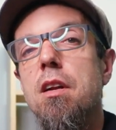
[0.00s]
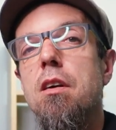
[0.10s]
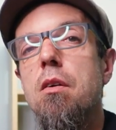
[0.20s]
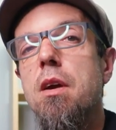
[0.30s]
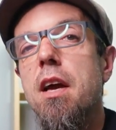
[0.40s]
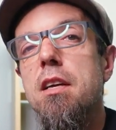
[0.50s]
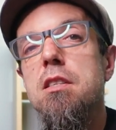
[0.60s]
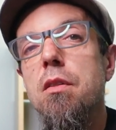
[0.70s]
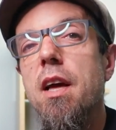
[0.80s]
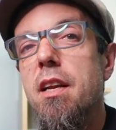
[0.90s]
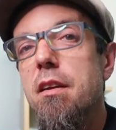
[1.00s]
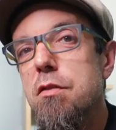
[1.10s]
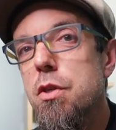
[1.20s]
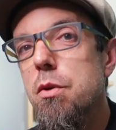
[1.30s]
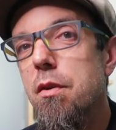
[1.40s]
okay, so that
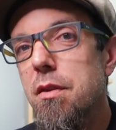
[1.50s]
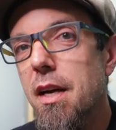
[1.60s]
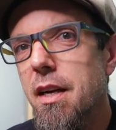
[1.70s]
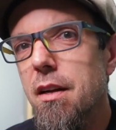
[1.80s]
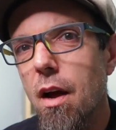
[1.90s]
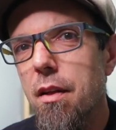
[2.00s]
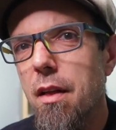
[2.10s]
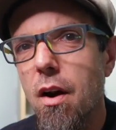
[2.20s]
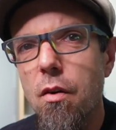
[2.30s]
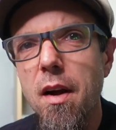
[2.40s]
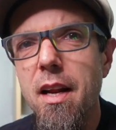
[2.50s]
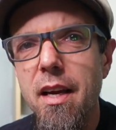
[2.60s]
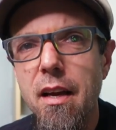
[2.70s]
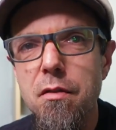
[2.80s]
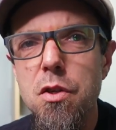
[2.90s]
gives you that already
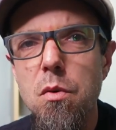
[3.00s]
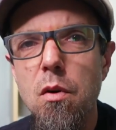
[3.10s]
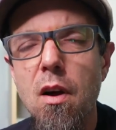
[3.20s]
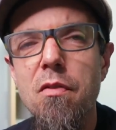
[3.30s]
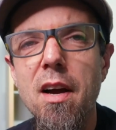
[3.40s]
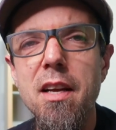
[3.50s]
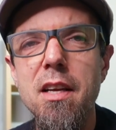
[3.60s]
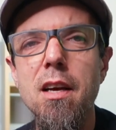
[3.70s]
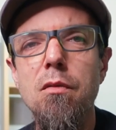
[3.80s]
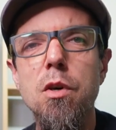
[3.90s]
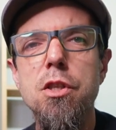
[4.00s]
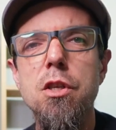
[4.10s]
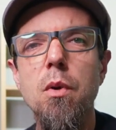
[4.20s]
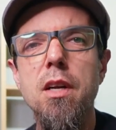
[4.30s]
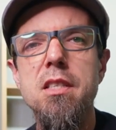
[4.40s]
gives you a rough idea of what you
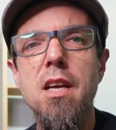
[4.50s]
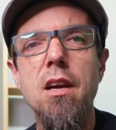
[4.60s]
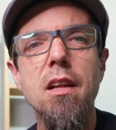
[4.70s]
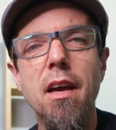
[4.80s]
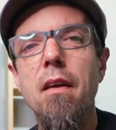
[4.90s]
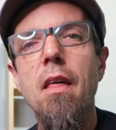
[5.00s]
want to sound like.